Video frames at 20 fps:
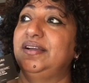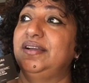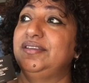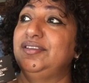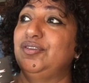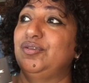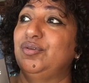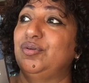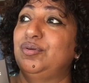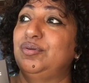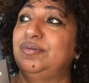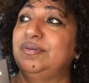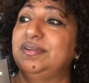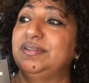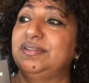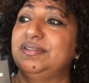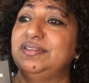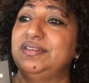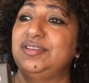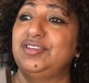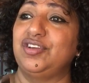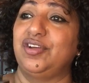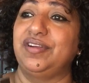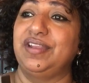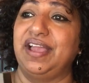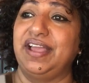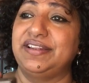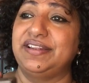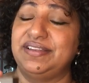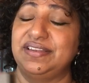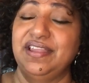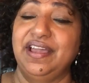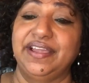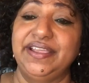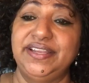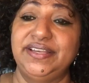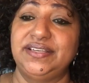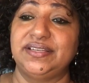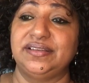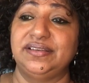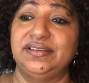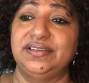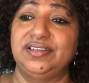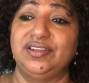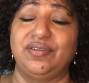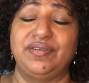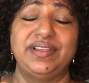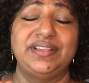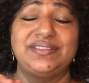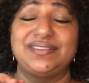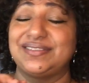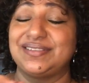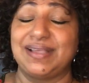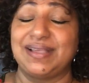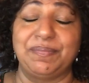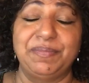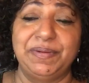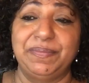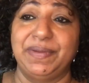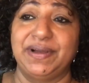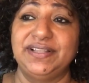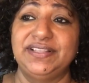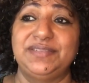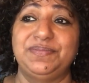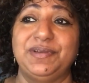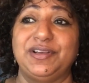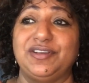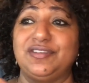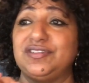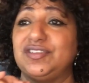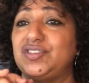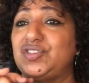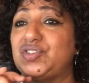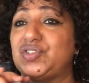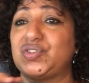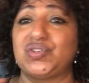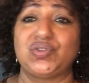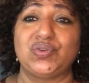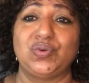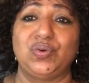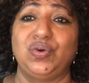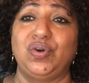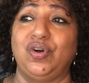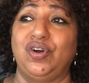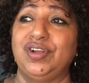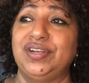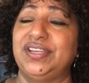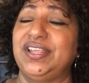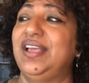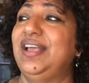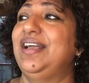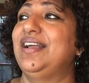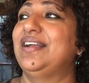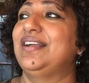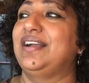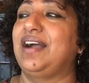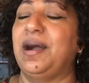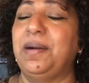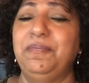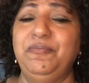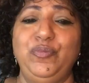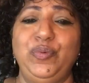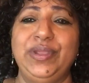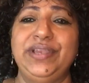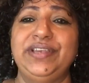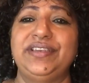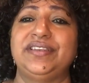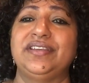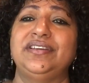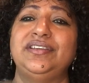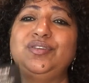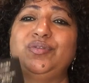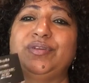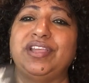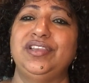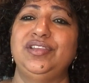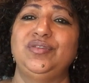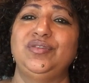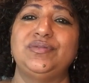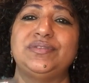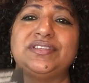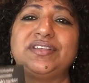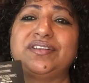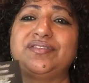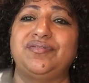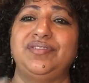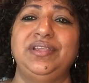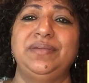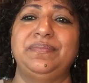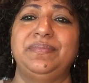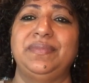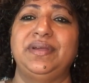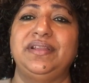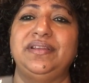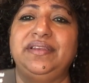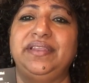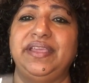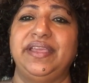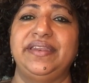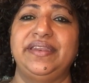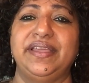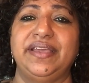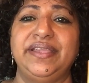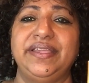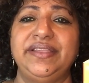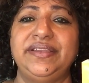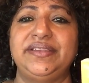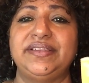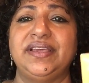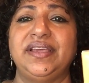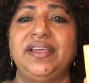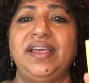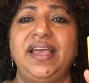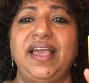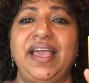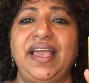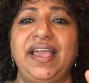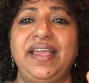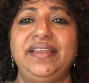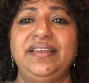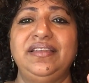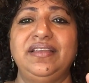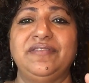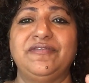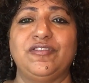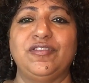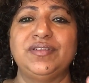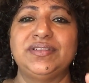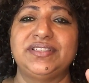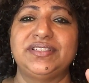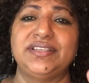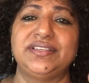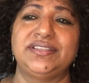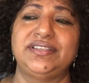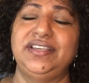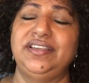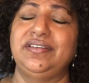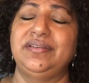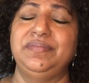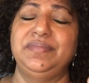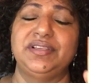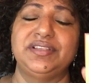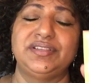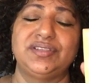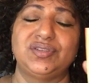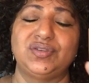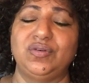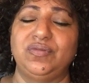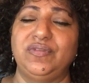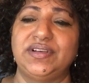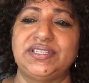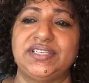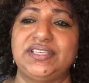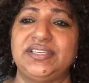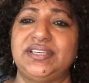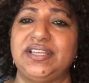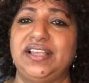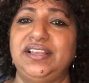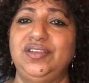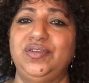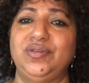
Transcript: you know uh, during, at night during summer months because it's so hot. Come winter, you can use the cream day and night, and of course the serum is so versatile.